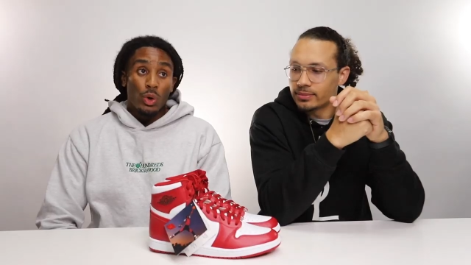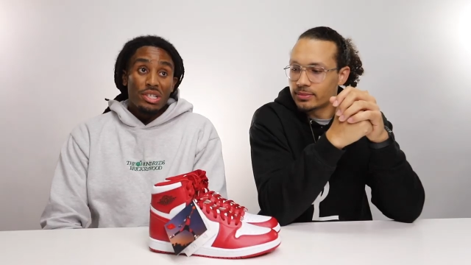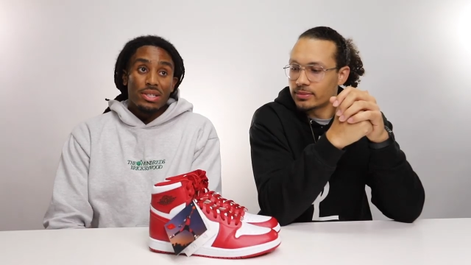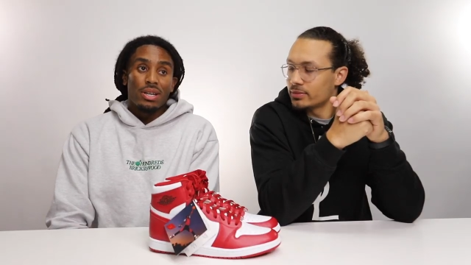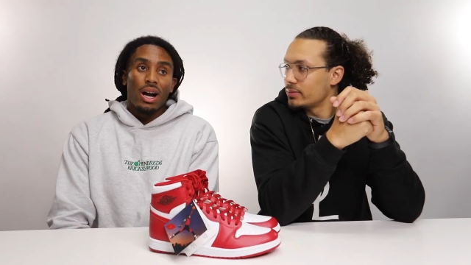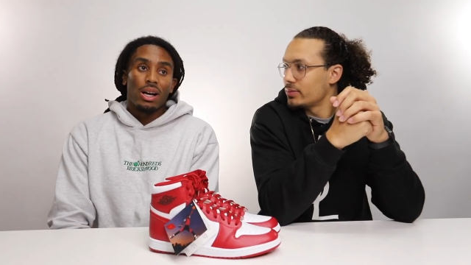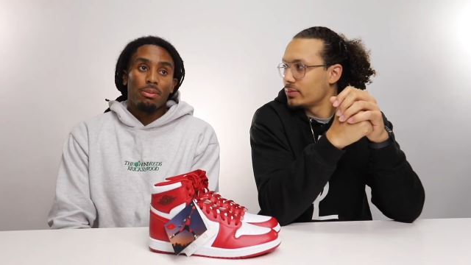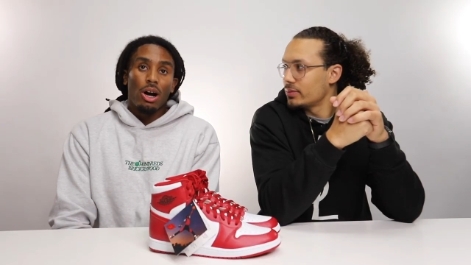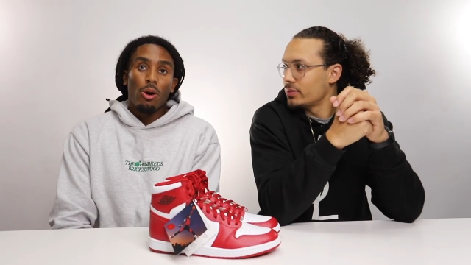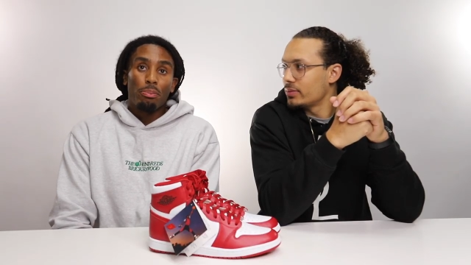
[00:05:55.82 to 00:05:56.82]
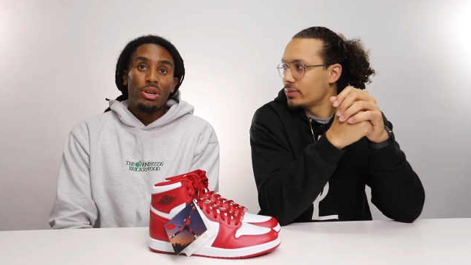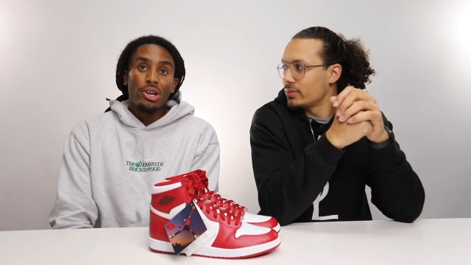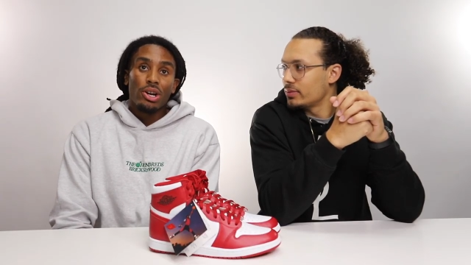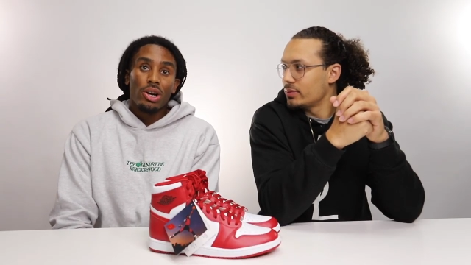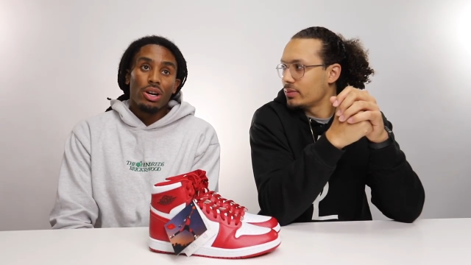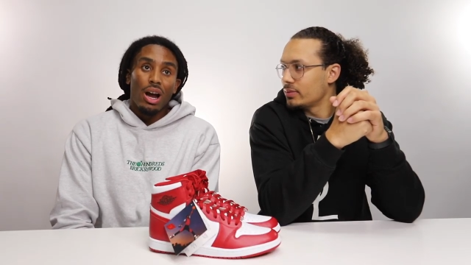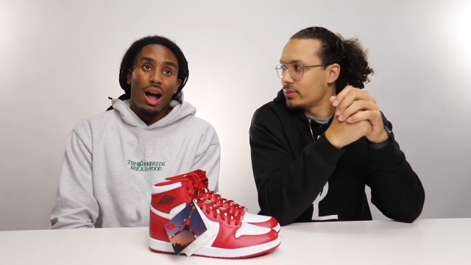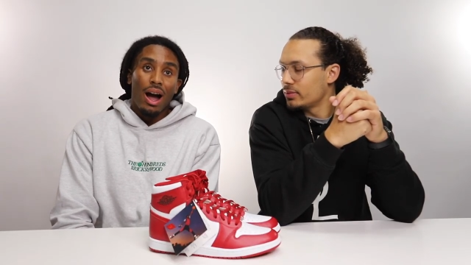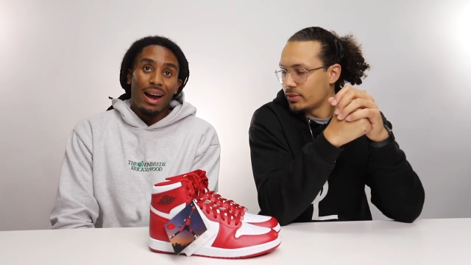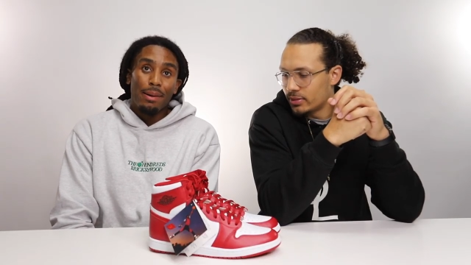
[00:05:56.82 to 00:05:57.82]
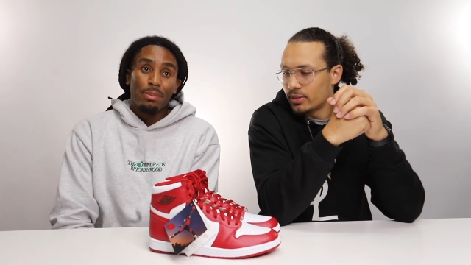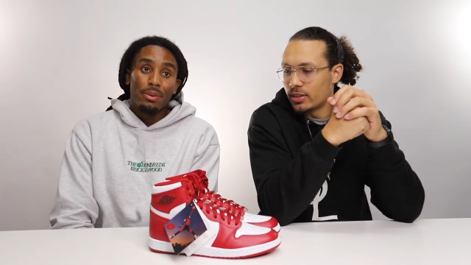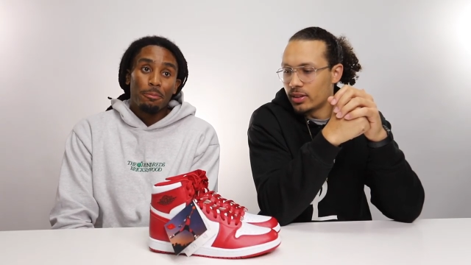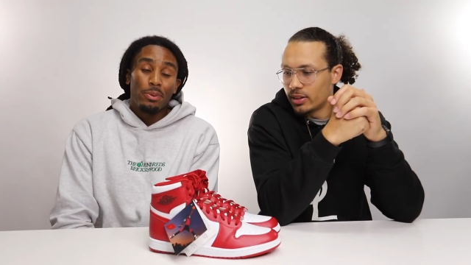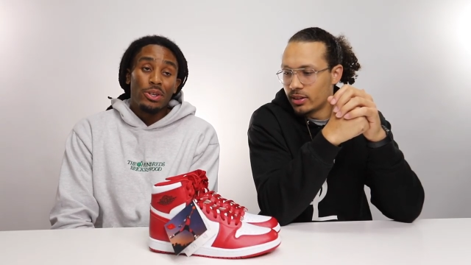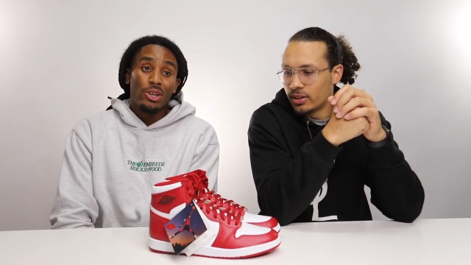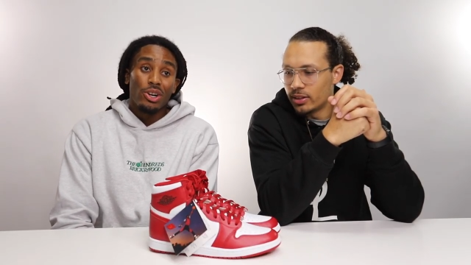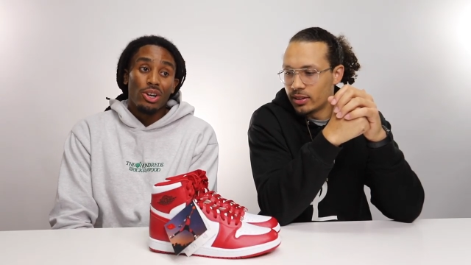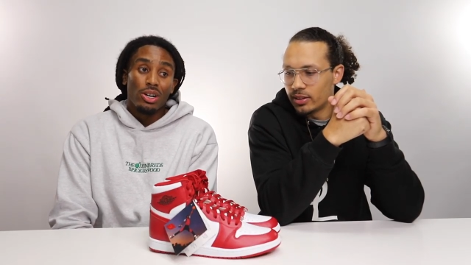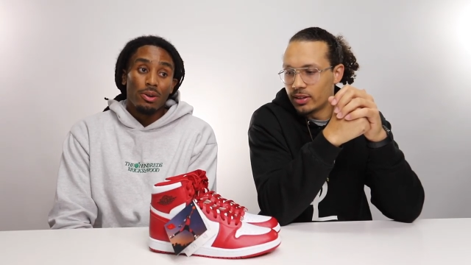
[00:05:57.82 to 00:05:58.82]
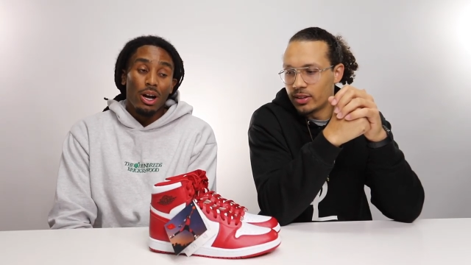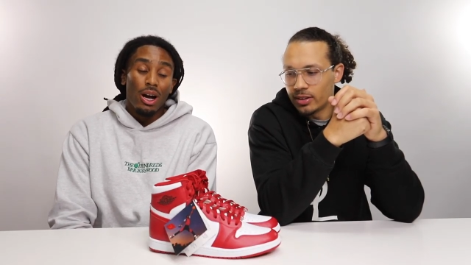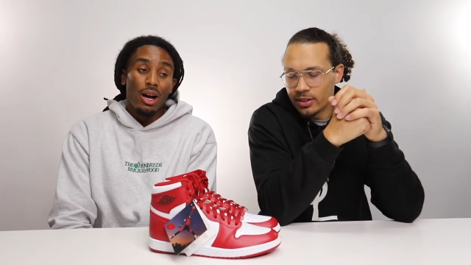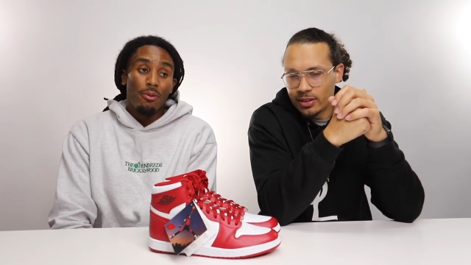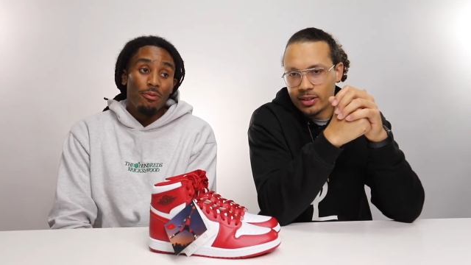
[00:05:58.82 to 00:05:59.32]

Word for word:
Speaker 1: we're just talking about pure hype pure uh,